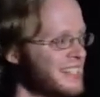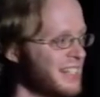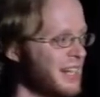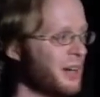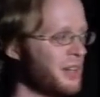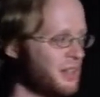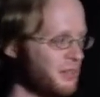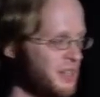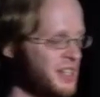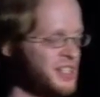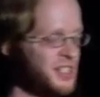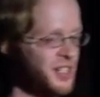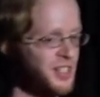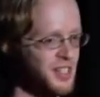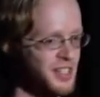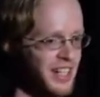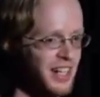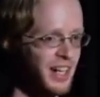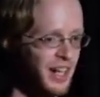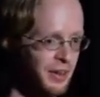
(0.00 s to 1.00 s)
you know, the
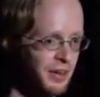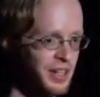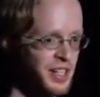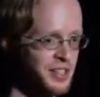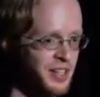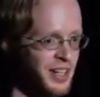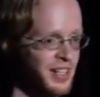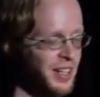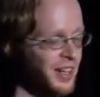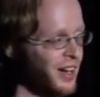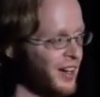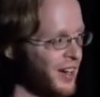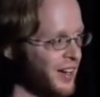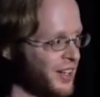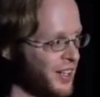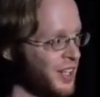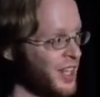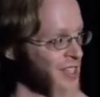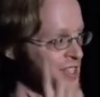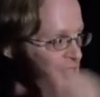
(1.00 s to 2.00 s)
researchers that had already trained it on a
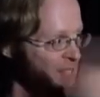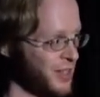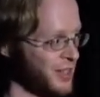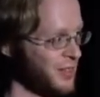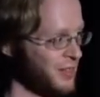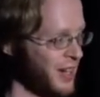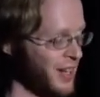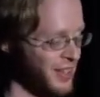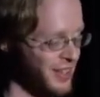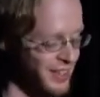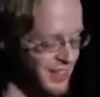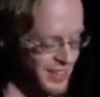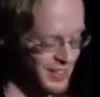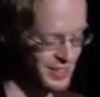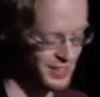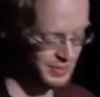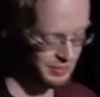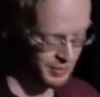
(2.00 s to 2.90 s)
cluster rather than just